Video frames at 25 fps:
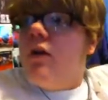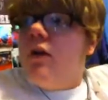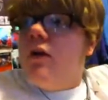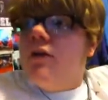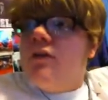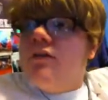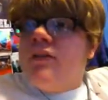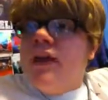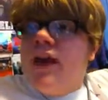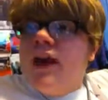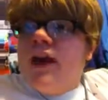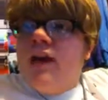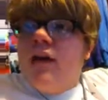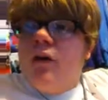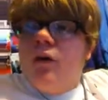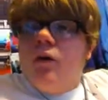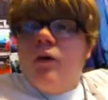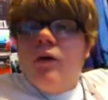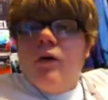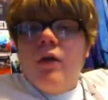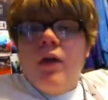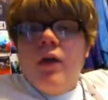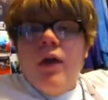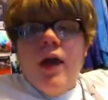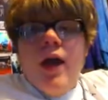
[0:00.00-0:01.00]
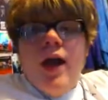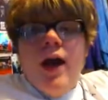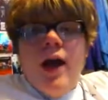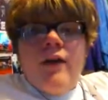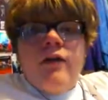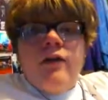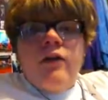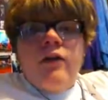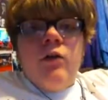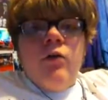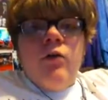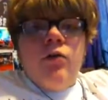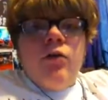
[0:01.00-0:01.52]
Now,
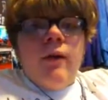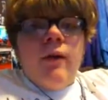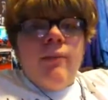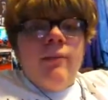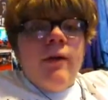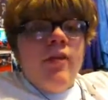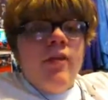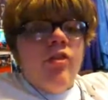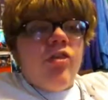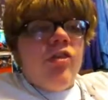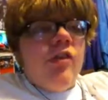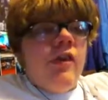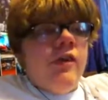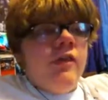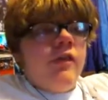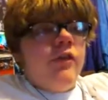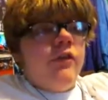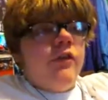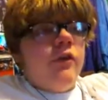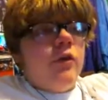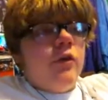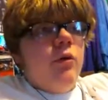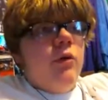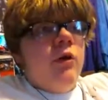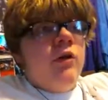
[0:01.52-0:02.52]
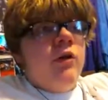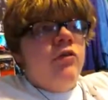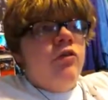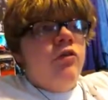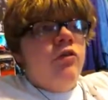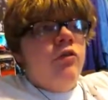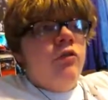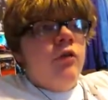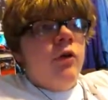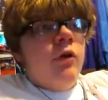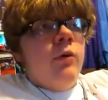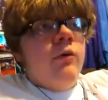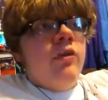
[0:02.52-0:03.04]
I'm not saying that they're going to
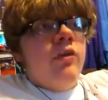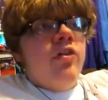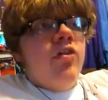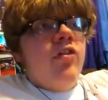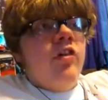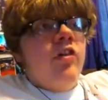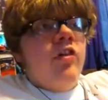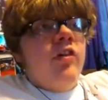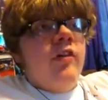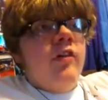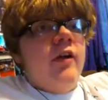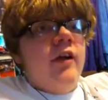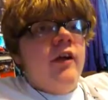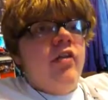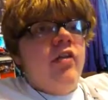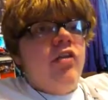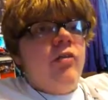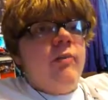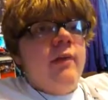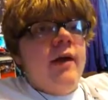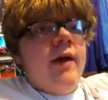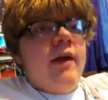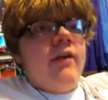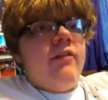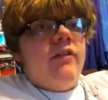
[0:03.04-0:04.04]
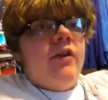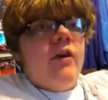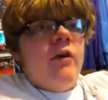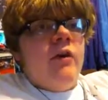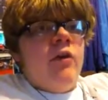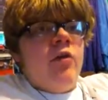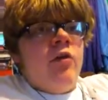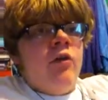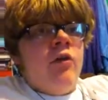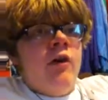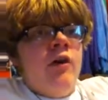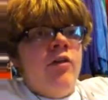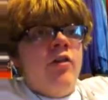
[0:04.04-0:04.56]
ruin Cena on SmackDown, because
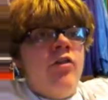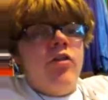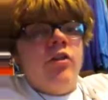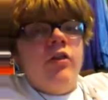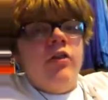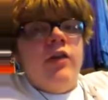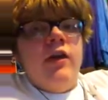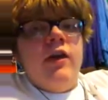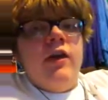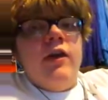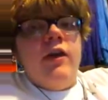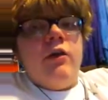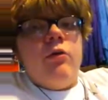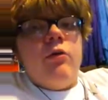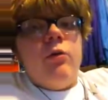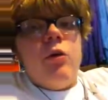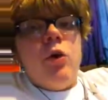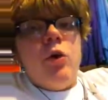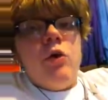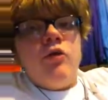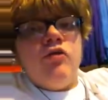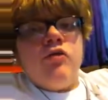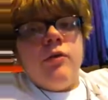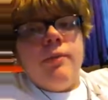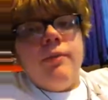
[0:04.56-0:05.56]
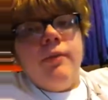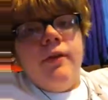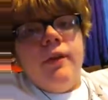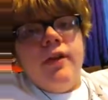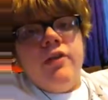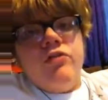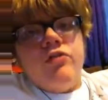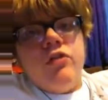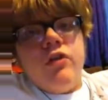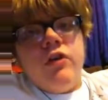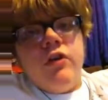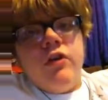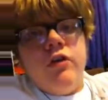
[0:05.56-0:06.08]
honestly, quoting Triple H
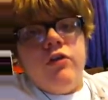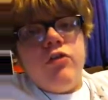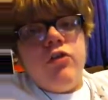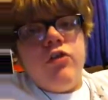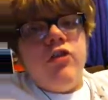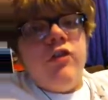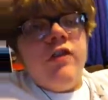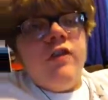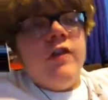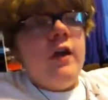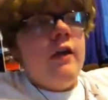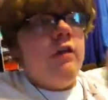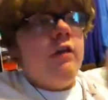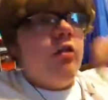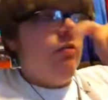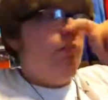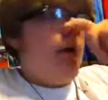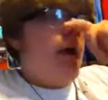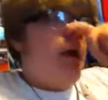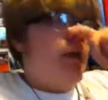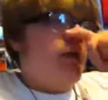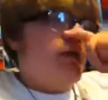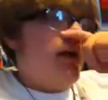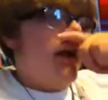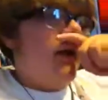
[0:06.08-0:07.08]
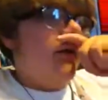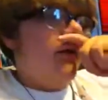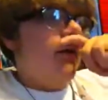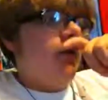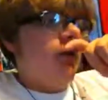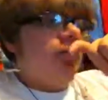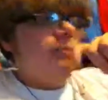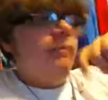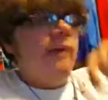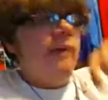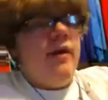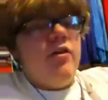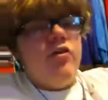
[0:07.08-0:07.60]
here, Cena on SmackDown is
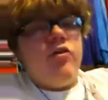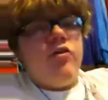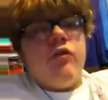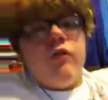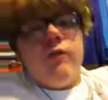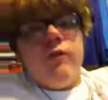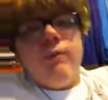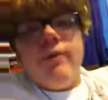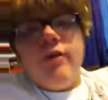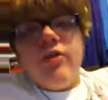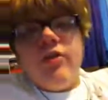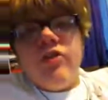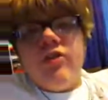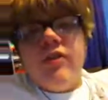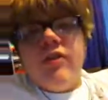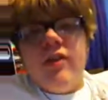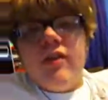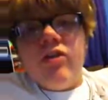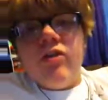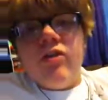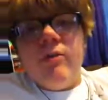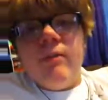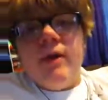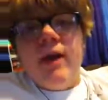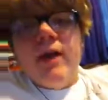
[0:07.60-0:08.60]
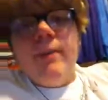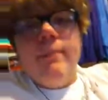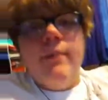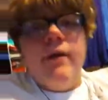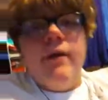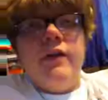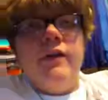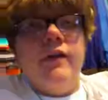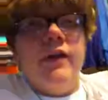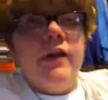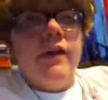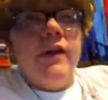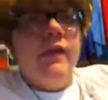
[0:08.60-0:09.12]
best for business, in my
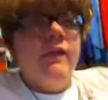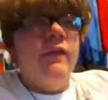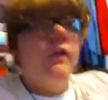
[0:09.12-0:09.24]
opinion,